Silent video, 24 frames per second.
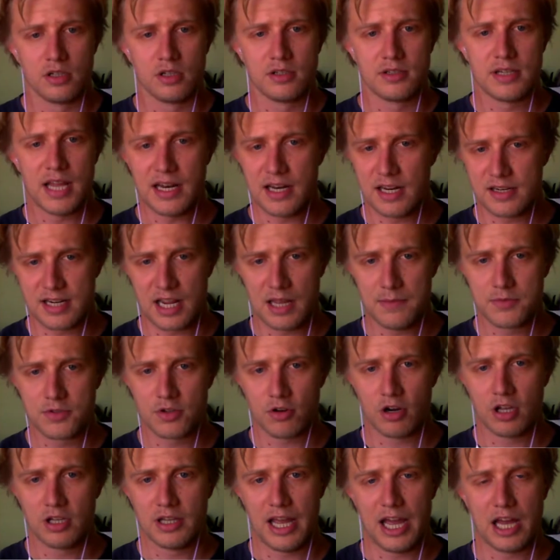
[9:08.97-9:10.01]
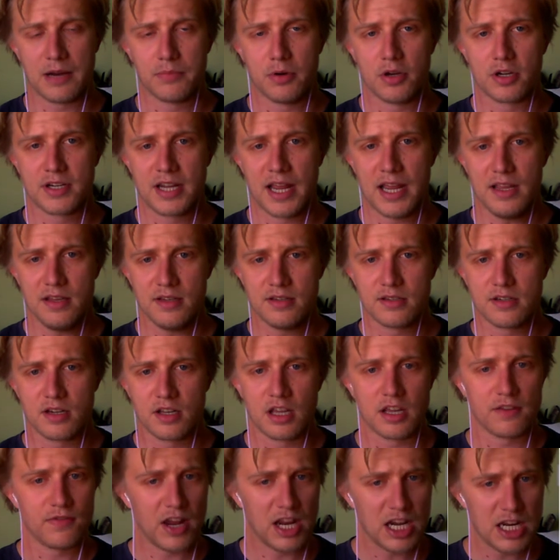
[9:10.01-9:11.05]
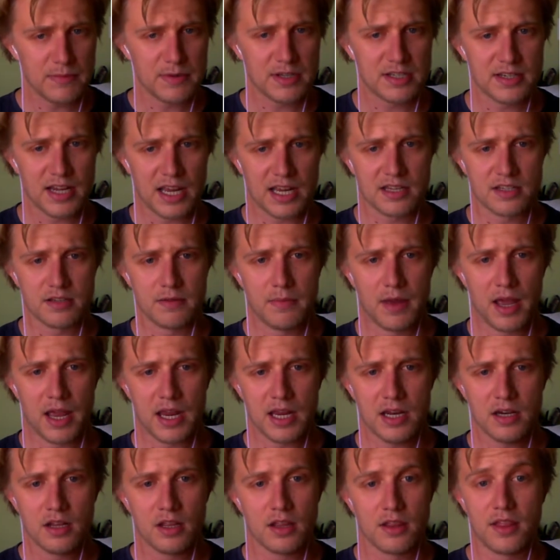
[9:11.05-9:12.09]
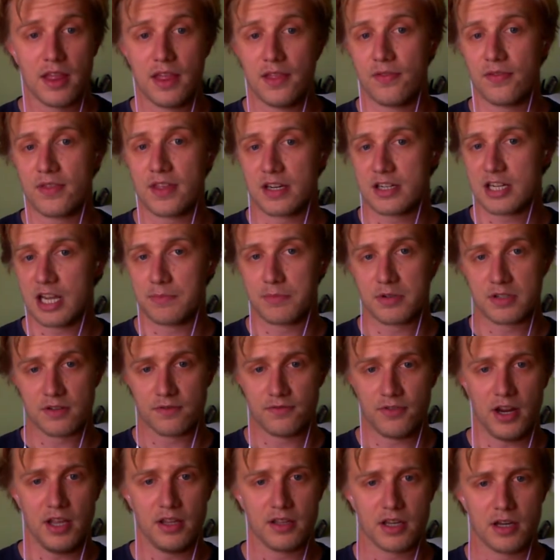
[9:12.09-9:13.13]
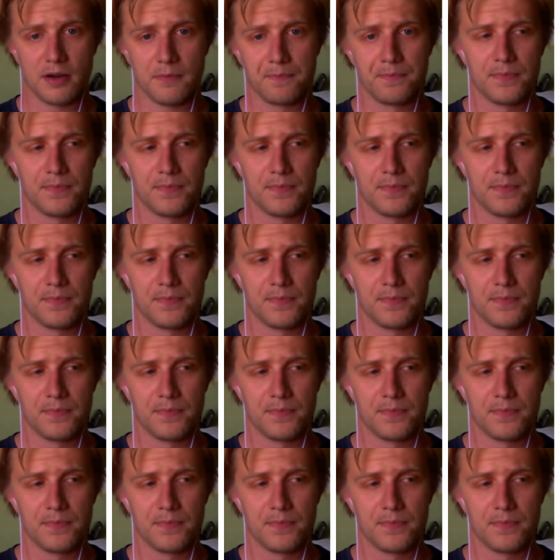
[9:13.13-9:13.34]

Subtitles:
10 attempts are allowed per test. If any mistakes are made, then the attempt is a failure.